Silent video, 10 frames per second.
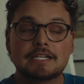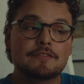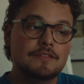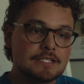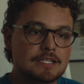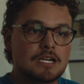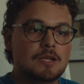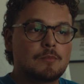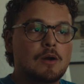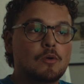This
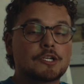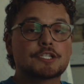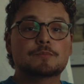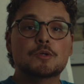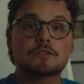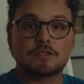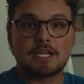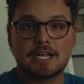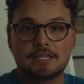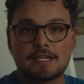time I want to expose for the
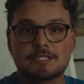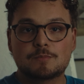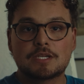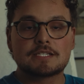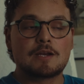highlights because